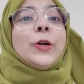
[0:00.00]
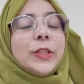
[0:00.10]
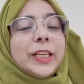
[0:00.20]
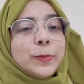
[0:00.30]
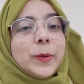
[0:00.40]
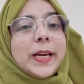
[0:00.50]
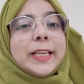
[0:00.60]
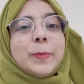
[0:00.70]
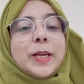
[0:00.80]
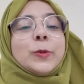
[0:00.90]
This
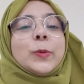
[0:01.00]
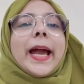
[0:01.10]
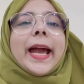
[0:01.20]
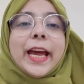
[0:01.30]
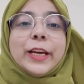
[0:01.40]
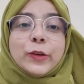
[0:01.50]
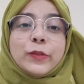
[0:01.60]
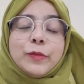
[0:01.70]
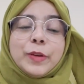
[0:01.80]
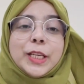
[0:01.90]
brings me to the end
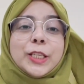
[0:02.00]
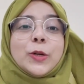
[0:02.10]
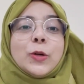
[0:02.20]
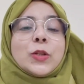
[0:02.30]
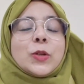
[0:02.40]
of the video.